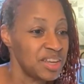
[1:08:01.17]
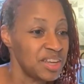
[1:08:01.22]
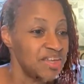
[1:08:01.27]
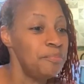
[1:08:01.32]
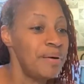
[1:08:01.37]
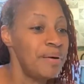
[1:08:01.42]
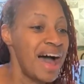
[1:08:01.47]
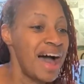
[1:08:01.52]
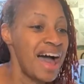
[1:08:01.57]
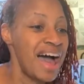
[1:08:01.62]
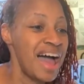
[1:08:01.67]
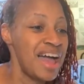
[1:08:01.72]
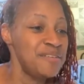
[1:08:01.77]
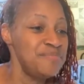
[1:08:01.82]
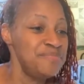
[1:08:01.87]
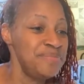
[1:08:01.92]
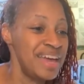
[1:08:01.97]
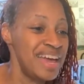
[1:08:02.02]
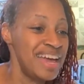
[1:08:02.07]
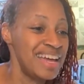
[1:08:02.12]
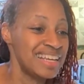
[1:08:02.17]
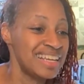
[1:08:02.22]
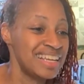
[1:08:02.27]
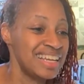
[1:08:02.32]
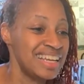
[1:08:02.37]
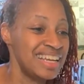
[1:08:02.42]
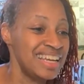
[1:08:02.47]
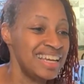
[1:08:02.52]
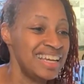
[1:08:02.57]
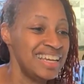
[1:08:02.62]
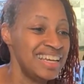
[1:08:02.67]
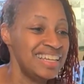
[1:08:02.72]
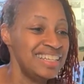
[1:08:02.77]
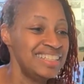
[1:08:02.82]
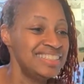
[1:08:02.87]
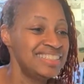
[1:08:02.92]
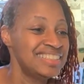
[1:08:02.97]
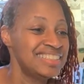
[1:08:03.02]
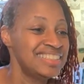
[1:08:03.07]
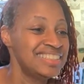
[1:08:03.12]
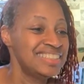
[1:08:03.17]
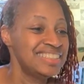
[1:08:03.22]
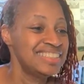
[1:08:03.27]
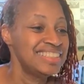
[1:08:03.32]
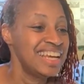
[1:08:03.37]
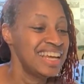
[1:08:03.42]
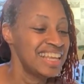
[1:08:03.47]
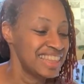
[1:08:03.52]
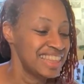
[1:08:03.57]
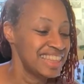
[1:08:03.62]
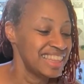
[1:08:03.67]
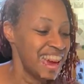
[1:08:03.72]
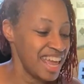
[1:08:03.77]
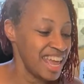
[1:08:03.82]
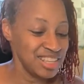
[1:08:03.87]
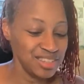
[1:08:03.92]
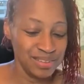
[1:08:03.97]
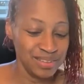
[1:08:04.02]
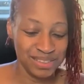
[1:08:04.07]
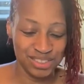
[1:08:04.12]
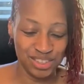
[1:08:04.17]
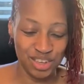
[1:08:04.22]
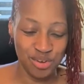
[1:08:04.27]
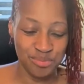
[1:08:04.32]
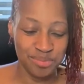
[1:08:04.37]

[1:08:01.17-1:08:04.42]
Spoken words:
Bye, Becky. Thank you so